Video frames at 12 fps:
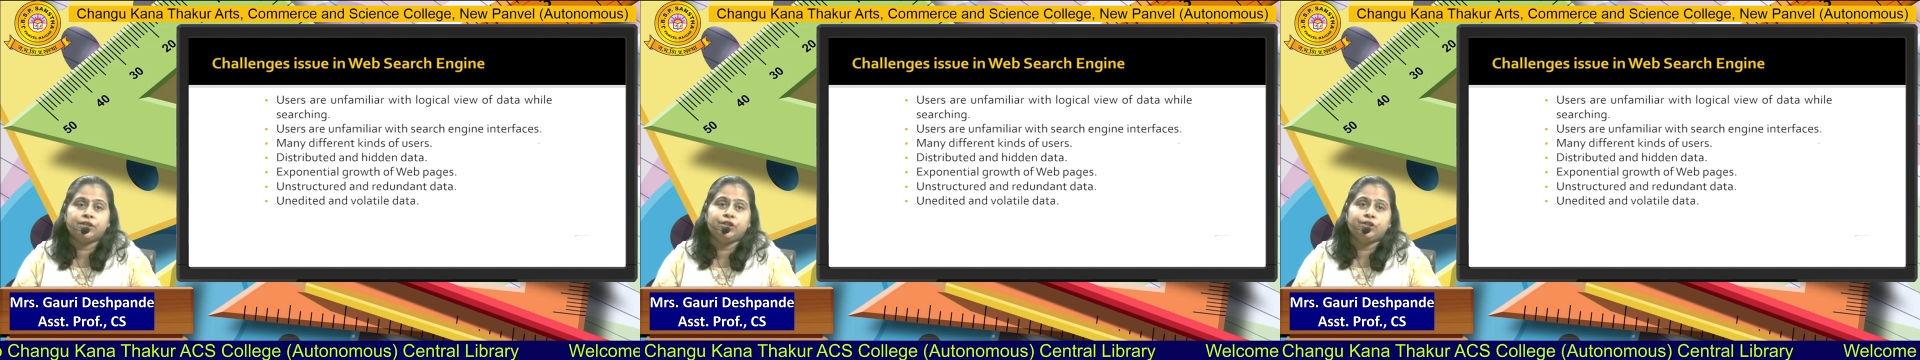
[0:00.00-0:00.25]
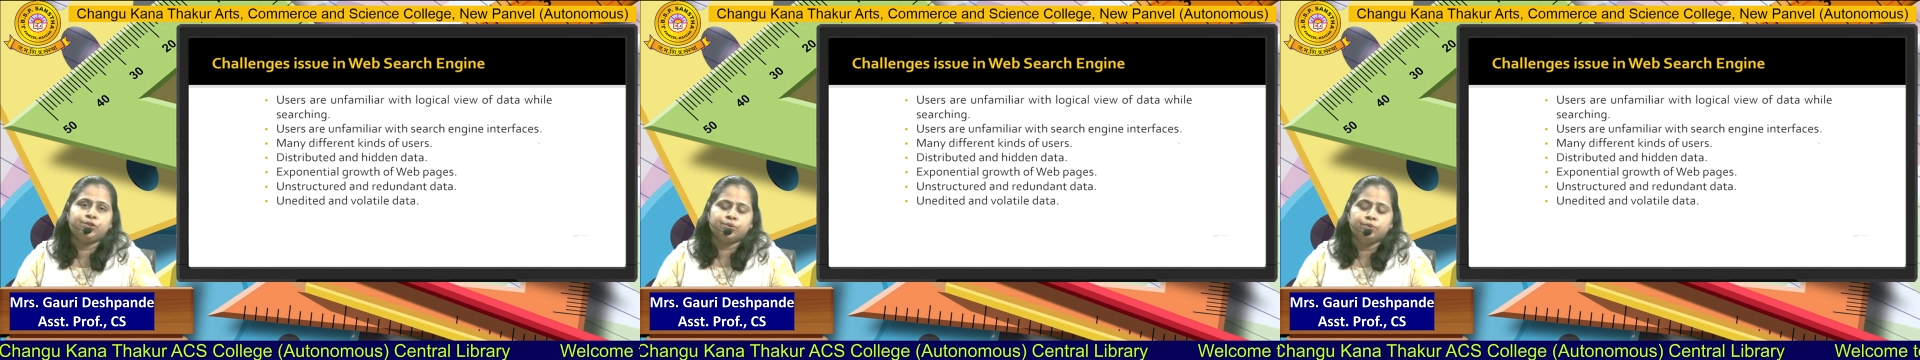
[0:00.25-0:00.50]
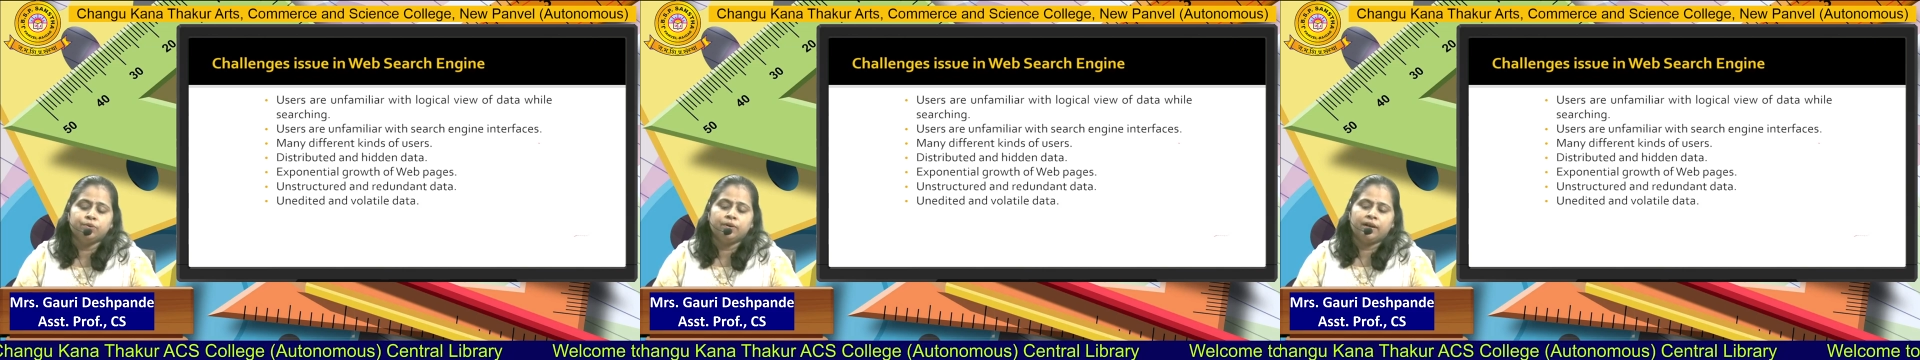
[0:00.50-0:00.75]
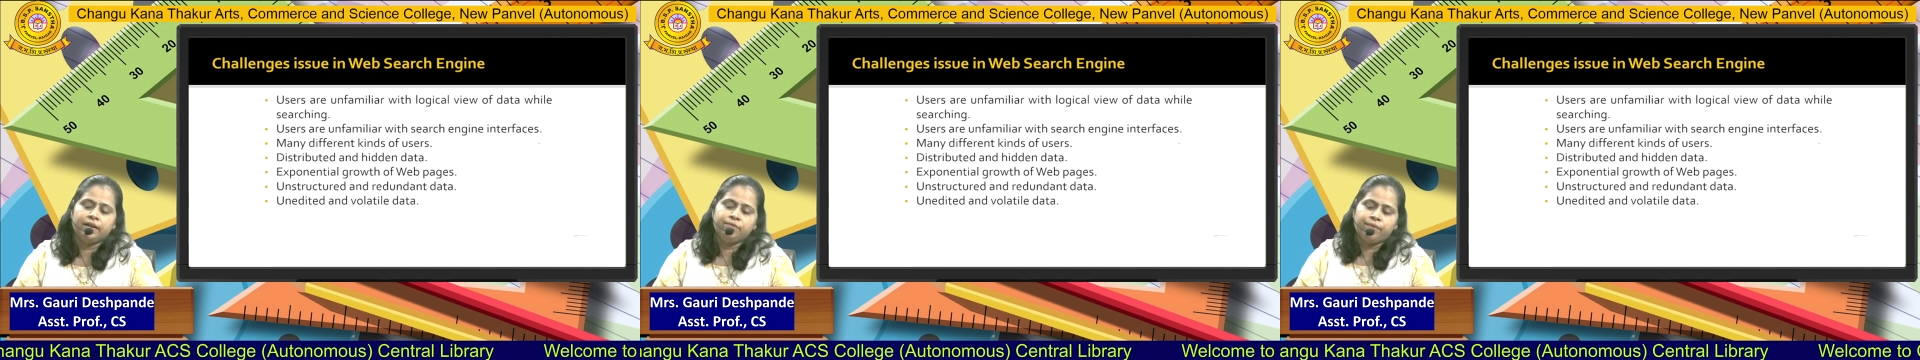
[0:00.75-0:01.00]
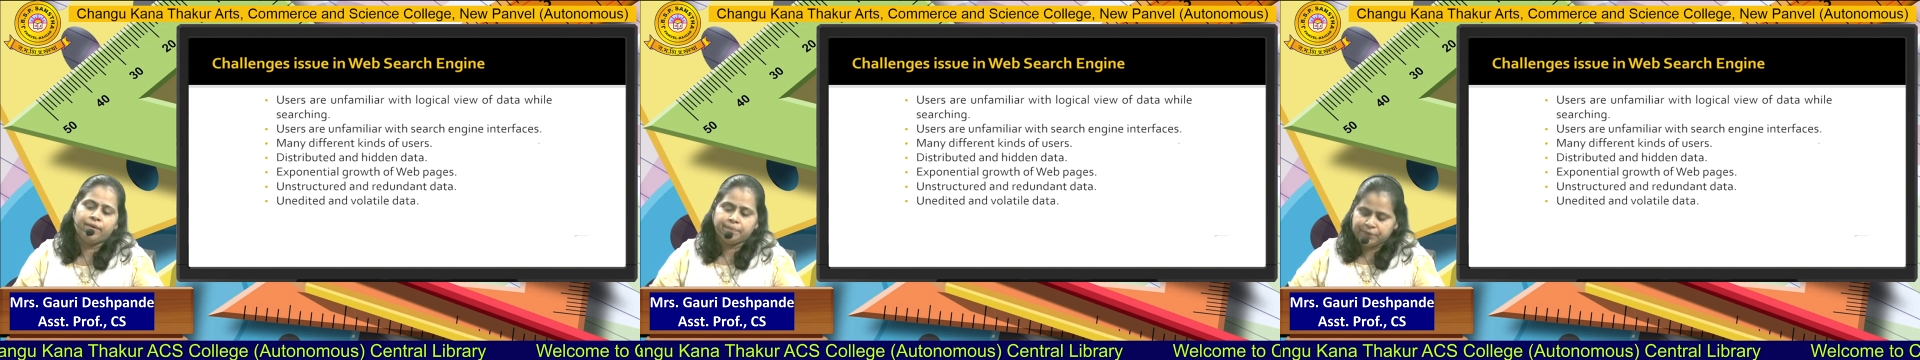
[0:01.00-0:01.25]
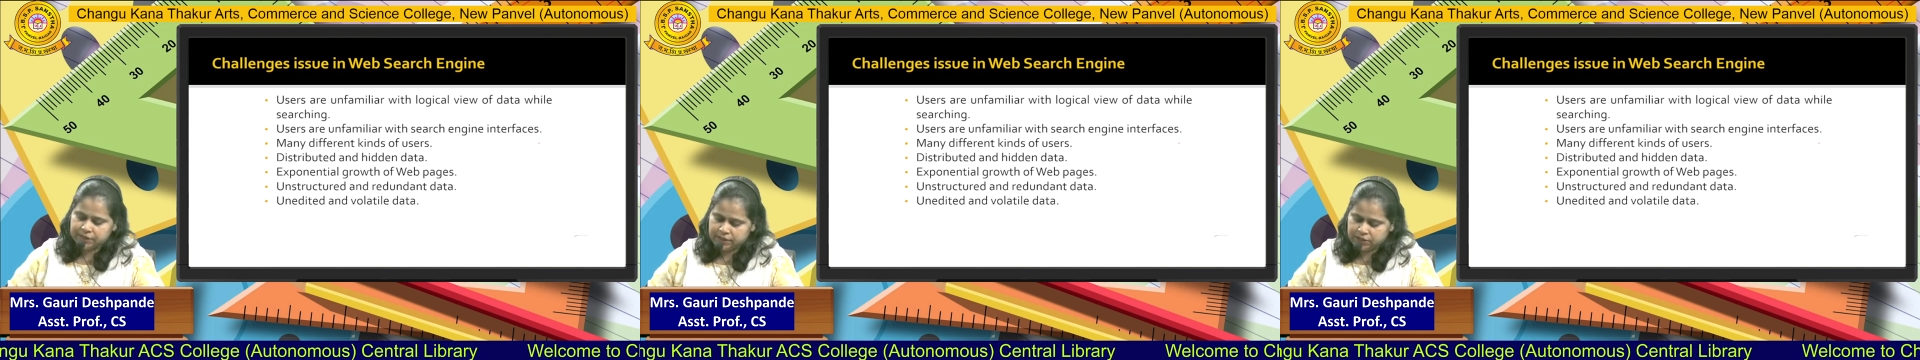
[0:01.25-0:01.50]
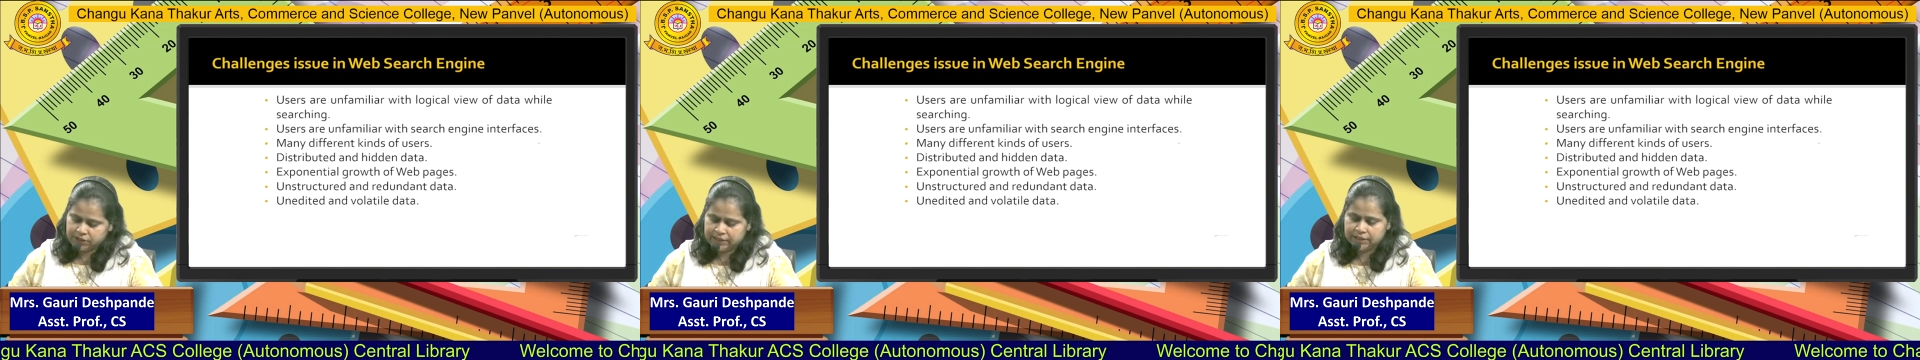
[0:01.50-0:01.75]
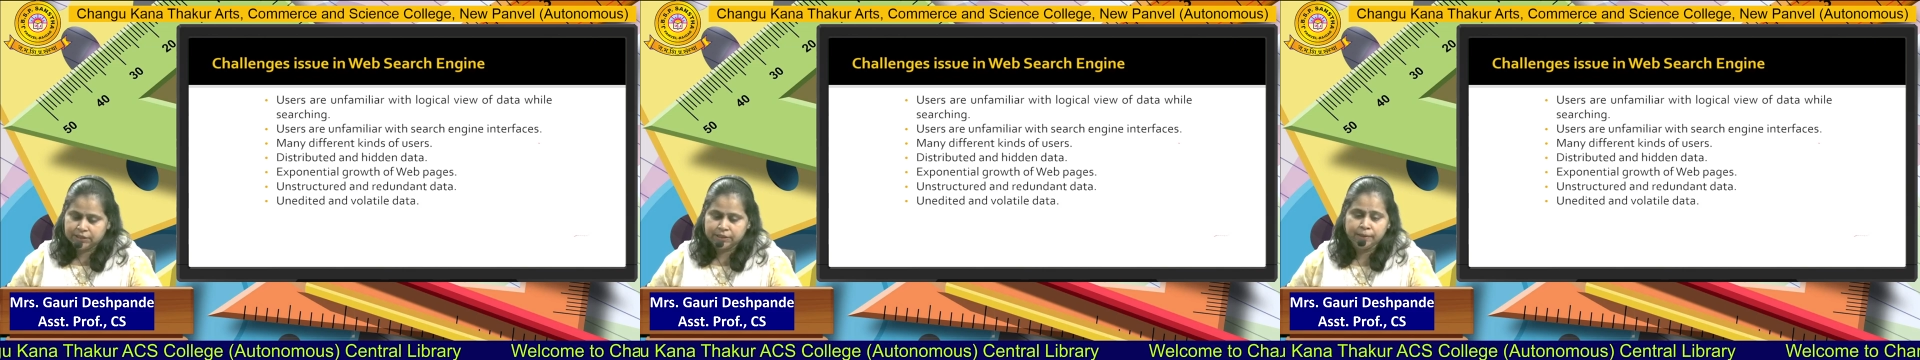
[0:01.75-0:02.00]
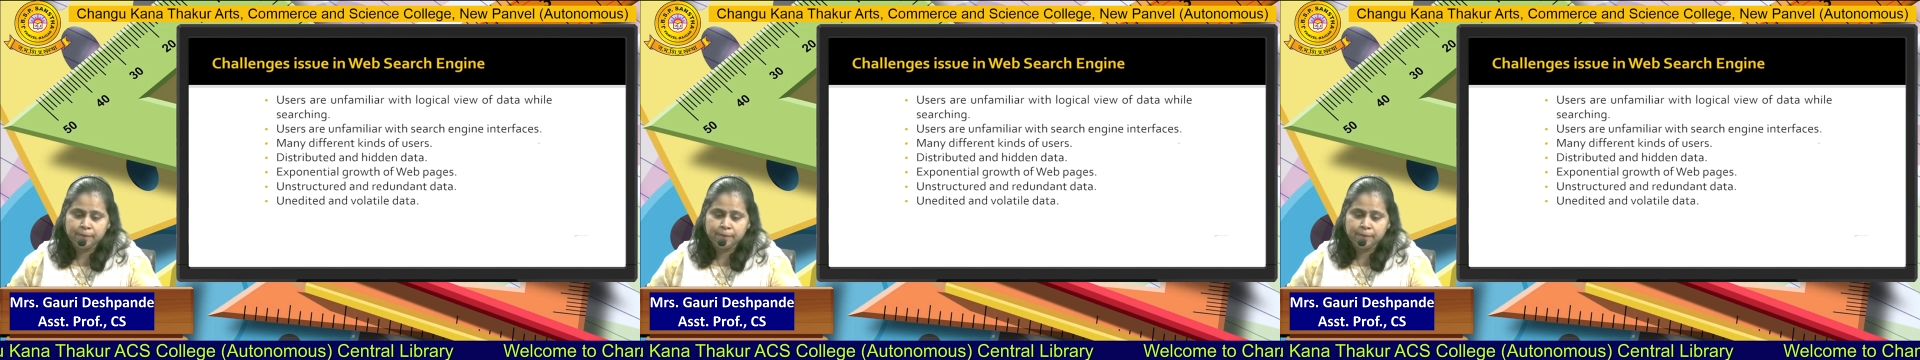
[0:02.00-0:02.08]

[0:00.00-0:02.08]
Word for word: issue in web search engine